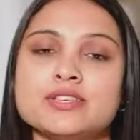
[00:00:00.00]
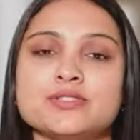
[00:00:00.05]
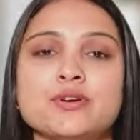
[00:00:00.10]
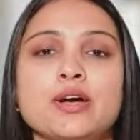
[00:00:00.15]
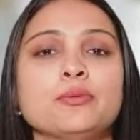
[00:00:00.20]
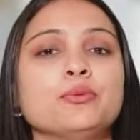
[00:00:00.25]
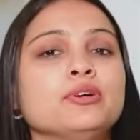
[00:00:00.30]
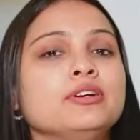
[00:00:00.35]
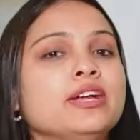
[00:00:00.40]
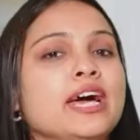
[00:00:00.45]
So
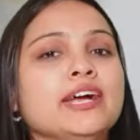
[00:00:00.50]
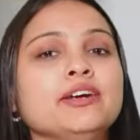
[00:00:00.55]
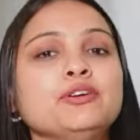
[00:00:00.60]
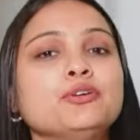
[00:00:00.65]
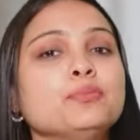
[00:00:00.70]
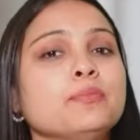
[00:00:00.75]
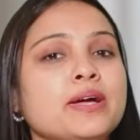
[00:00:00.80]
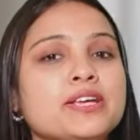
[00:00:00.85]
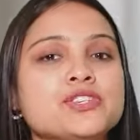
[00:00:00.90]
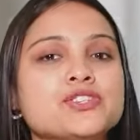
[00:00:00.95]
I would like
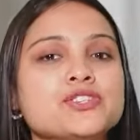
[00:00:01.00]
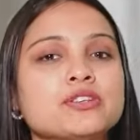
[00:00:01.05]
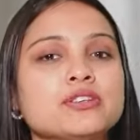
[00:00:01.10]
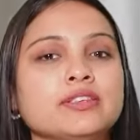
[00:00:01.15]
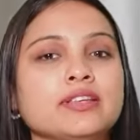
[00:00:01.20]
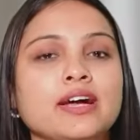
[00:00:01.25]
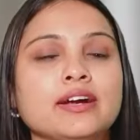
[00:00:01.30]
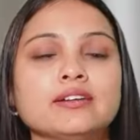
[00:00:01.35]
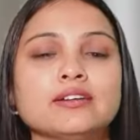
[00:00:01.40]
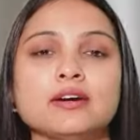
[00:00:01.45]
to mention
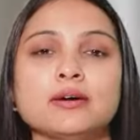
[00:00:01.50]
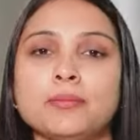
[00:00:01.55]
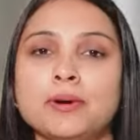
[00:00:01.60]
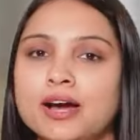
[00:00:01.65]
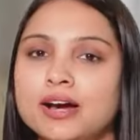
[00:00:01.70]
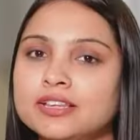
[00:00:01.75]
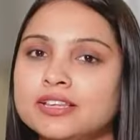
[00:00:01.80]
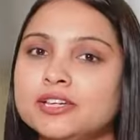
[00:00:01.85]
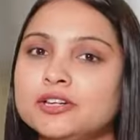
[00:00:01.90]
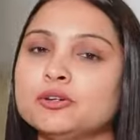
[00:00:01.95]
that
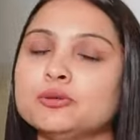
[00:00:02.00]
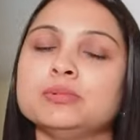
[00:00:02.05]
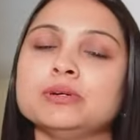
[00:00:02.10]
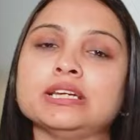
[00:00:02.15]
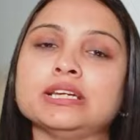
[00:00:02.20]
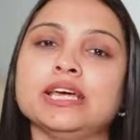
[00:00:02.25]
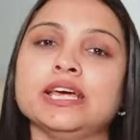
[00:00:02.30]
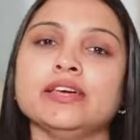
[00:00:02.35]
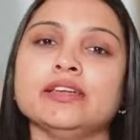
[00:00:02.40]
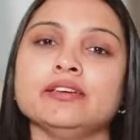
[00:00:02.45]

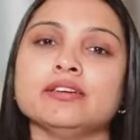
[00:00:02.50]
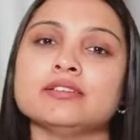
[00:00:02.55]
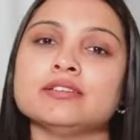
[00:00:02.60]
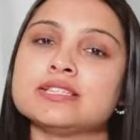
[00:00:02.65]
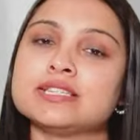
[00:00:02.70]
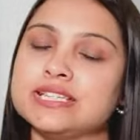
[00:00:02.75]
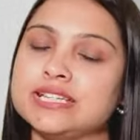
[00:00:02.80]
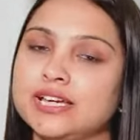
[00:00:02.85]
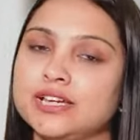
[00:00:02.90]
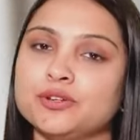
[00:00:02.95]
Kabardino-Balkarian
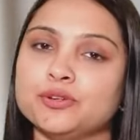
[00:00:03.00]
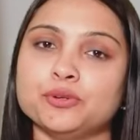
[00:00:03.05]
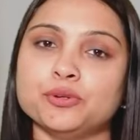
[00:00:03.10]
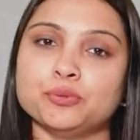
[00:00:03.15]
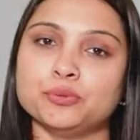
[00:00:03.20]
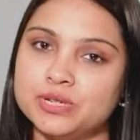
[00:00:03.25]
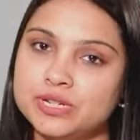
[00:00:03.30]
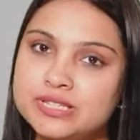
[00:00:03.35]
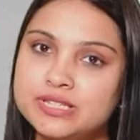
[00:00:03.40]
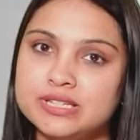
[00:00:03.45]
State
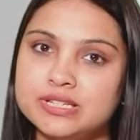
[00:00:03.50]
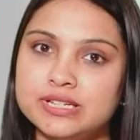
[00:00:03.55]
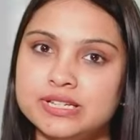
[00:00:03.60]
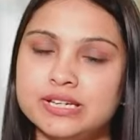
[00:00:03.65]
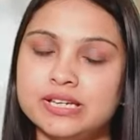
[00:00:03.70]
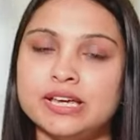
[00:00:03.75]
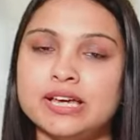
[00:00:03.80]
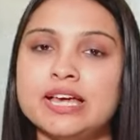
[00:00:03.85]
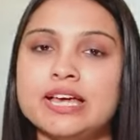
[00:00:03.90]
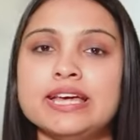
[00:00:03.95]

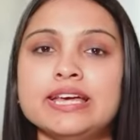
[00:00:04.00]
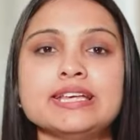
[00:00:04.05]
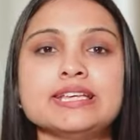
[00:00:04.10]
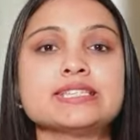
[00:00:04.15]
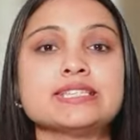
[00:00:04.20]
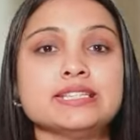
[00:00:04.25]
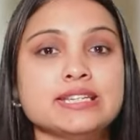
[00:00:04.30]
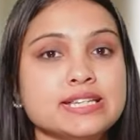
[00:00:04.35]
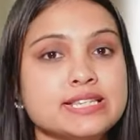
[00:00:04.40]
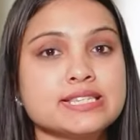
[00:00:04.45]
University
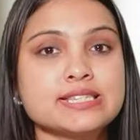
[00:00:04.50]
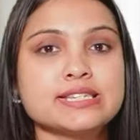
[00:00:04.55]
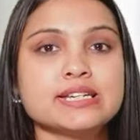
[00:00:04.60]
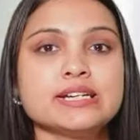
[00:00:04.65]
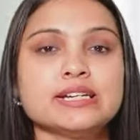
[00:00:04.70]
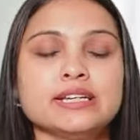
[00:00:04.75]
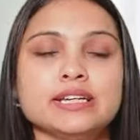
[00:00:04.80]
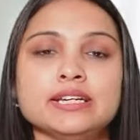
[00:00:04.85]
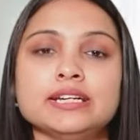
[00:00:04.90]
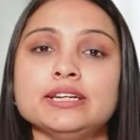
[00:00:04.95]
is
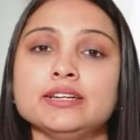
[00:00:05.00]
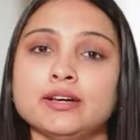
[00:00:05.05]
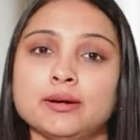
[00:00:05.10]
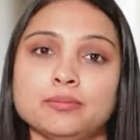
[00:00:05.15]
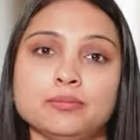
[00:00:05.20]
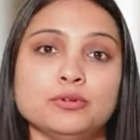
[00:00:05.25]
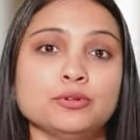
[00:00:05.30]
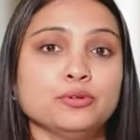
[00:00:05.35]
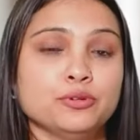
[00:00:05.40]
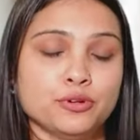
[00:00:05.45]
listed in
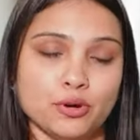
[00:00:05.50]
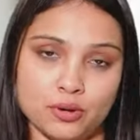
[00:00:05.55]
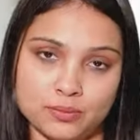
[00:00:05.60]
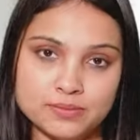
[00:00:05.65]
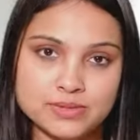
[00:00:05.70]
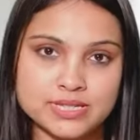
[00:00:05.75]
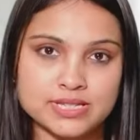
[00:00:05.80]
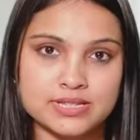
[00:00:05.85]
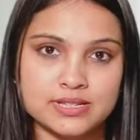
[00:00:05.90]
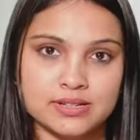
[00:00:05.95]

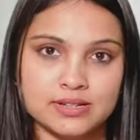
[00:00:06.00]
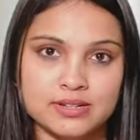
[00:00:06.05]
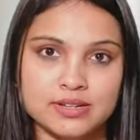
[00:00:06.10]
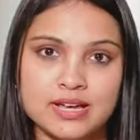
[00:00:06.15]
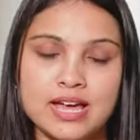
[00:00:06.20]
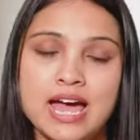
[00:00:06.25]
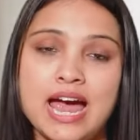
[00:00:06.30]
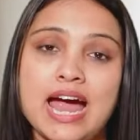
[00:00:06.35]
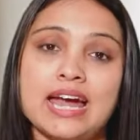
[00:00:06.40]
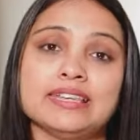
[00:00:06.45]
WDOMS.
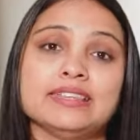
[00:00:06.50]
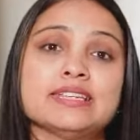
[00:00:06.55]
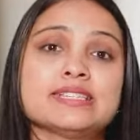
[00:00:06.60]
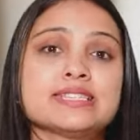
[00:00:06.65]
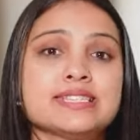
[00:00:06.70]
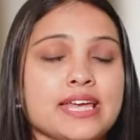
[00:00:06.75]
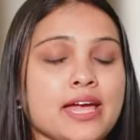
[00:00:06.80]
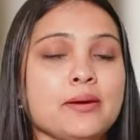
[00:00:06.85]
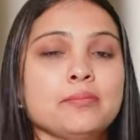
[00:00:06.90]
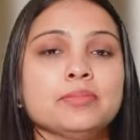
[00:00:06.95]
At the
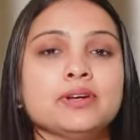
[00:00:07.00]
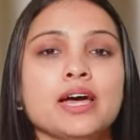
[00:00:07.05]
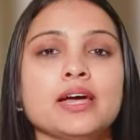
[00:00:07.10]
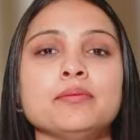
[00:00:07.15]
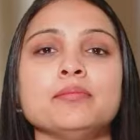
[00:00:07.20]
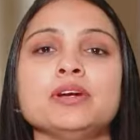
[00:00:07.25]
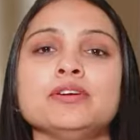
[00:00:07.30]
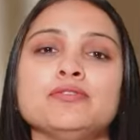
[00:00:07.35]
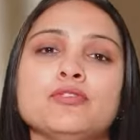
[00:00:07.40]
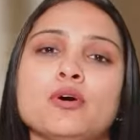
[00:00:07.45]
same
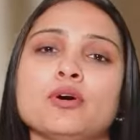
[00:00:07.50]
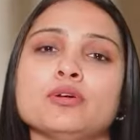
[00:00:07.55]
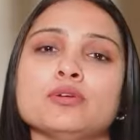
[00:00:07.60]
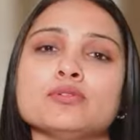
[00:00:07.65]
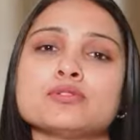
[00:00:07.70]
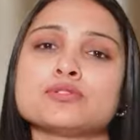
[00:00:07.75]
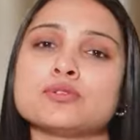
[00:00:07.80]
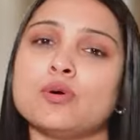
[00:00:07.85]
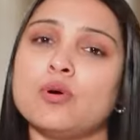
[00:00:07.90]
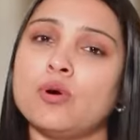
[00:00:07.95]
time, it
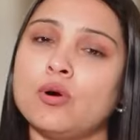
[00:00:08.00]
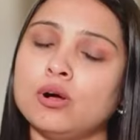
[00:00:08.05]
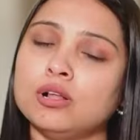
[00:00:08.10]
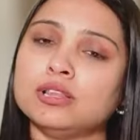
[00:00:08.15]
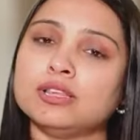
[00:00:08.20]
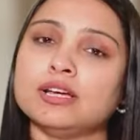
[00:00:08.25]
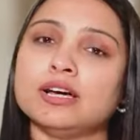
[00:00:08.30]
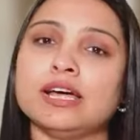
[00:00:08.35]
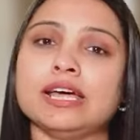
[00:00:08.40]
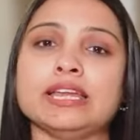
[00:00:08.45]
follows
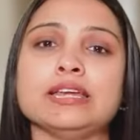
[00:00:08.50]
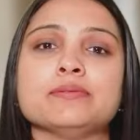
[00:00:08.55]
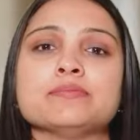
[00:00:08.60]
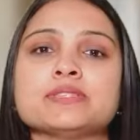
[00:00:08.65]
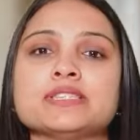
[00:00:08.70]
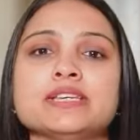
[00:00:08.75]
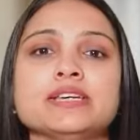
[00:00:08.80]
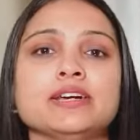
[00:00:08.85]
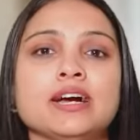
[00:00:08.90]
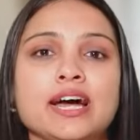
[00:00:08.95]
all the
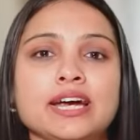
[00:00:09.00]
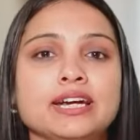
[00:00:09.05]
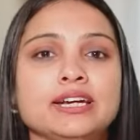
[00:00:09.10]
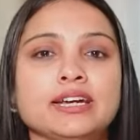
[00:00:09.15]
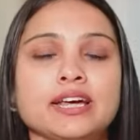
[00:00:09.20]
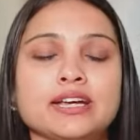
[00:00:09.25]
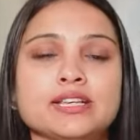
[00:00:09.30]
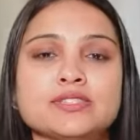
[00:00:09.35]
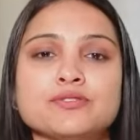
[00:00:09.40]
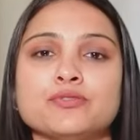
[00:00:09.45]
NMC
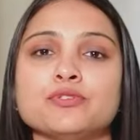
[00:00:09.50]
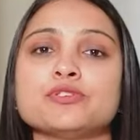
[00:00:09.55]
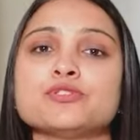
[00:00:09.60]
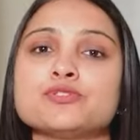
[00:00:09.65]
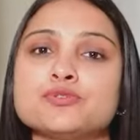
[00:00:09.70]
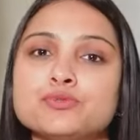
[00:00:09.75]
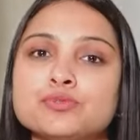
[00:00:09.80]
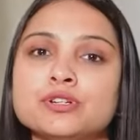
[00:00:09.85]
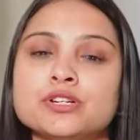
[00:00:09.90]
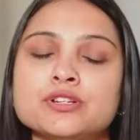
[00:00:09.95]
guidelines for
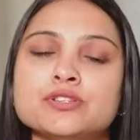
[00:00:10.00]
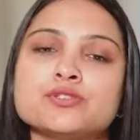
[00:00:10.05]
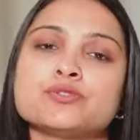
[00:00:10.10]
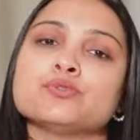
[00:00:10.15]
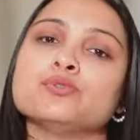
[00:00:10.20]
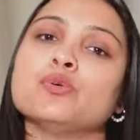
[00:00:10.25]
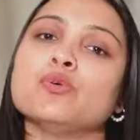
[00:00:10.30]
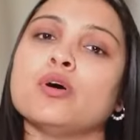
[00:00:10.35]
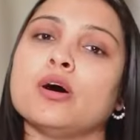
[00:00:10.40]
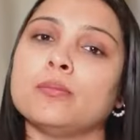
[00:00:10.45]
students to
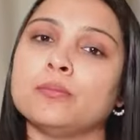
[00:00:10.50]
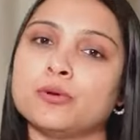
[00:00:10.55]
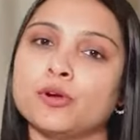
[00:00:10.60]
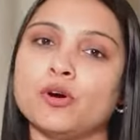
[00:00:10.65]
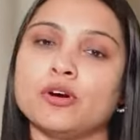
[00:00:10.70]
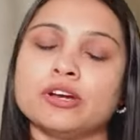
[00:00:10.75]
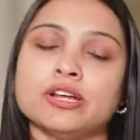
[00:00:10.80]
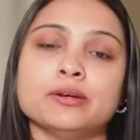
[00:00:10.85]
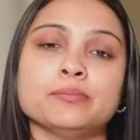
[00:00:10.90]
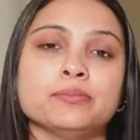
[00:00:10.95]
go
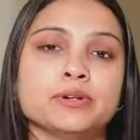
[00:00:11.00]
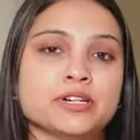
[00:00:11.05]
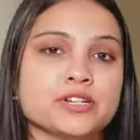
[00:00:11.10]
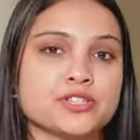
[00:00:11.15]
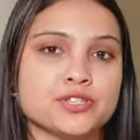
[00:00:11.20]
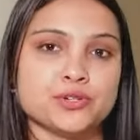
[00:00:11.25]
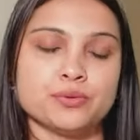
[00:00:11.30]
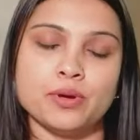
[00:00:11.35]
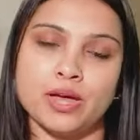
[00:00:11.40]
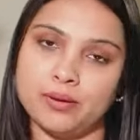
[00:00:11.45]
abroad and
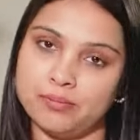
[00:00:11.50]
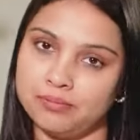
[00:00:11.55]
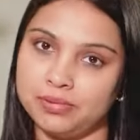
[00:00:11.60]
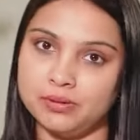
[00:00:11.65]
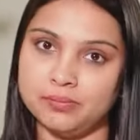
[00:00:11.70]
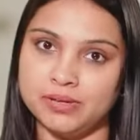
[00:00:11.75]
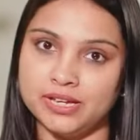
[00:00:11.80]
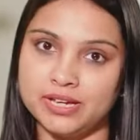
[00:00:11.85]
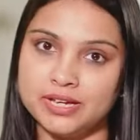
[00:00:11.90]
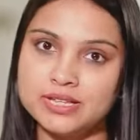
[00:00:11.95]
pursue
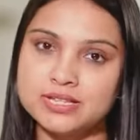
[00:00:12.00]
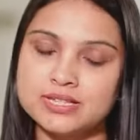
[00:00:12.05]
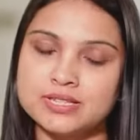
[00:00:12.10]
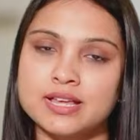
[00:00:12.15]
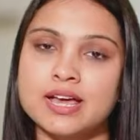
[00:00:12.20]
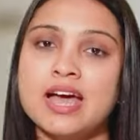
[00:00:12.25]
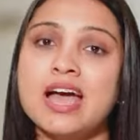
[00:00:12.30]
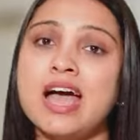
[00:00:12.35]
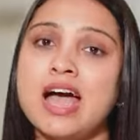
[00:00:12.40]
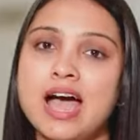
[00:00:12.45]
MBBS,
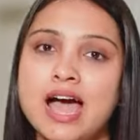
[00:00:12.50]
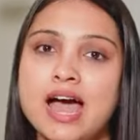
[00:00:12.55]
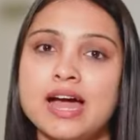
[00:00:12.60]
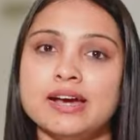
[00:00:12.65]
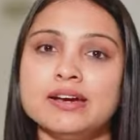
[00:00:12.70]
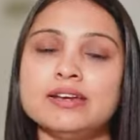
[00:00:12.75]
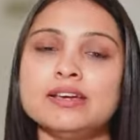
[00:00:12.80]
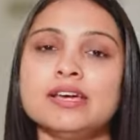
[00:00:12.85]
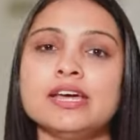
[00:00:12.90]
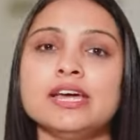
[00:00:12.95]
and